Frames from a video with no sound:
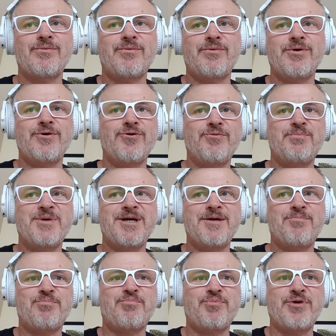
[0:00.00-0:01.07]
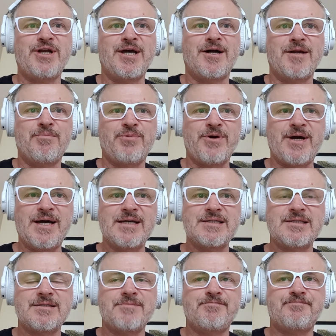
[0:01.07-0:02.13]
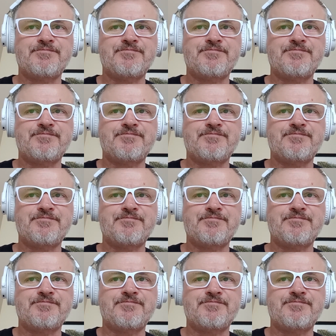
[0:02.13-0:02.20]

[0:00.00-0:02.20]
will be pretty unimpressed.